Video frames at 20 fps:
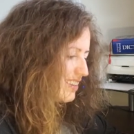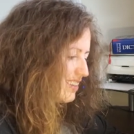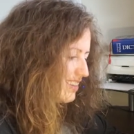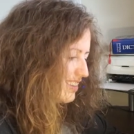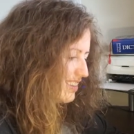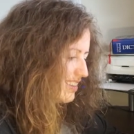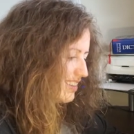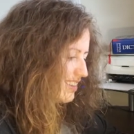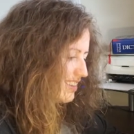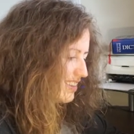
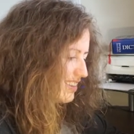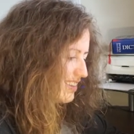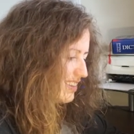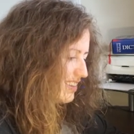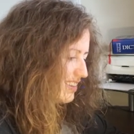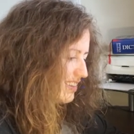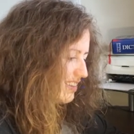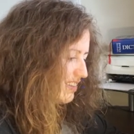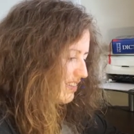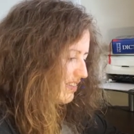
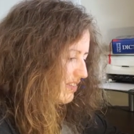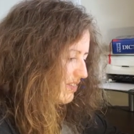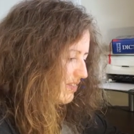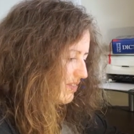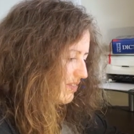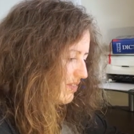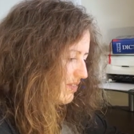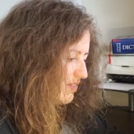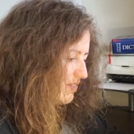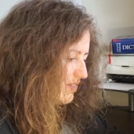
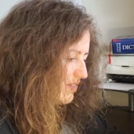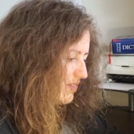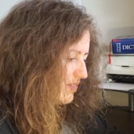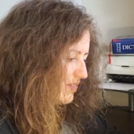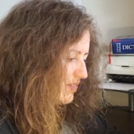(no one is talking)